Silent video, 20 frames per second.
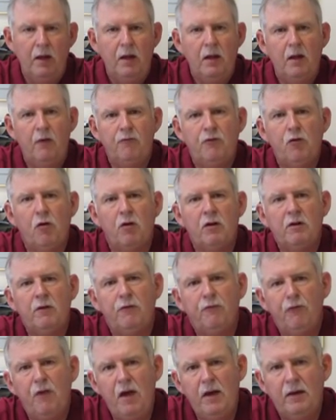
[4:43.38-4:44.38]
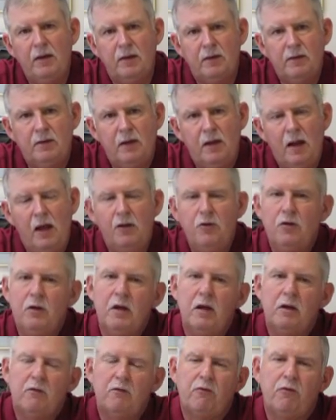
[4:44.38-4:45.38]
If you're a defendant and you
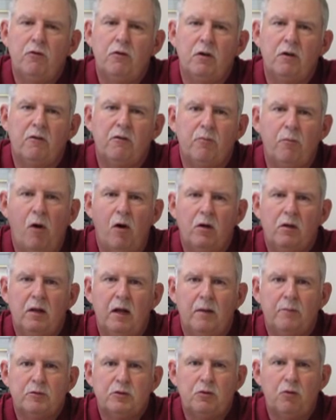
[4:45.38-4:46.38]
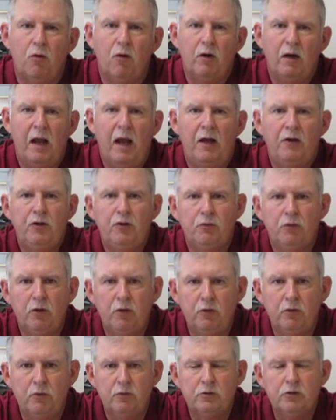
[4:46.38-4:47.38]
get sued in small claims court and you
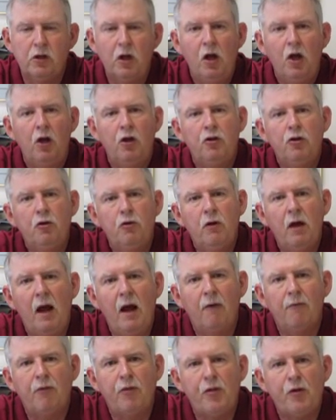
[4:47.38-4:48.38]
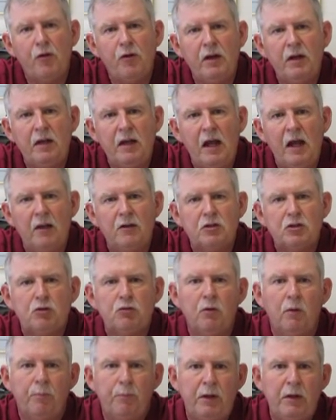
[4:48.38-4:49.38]
lose, you have 30 days
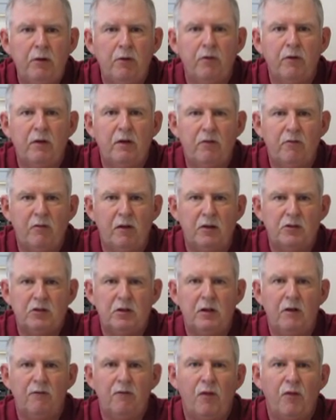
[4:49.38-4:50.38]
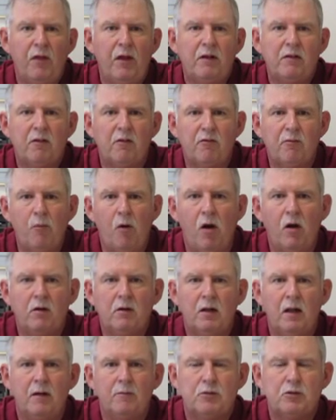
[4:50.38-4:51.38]
to appeal the decision if you think the small
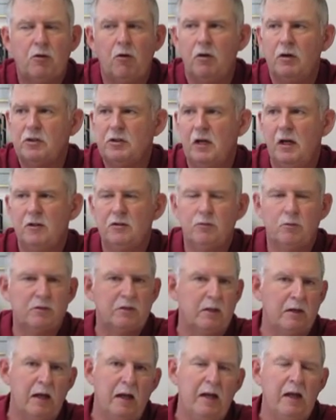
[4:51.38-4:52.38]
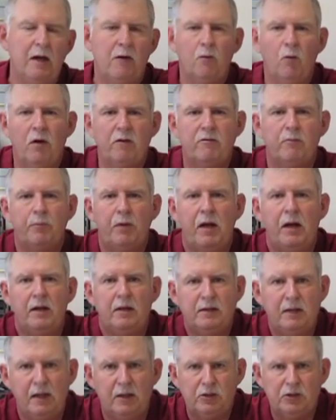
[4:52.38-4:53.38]
claims court judge was an idiot and wasn't paying
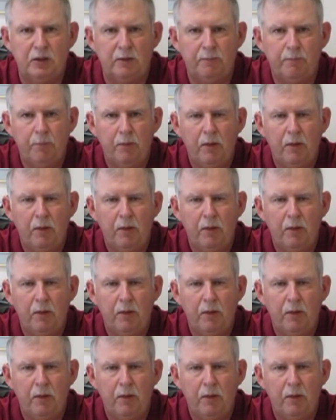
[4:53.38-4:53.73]
attention.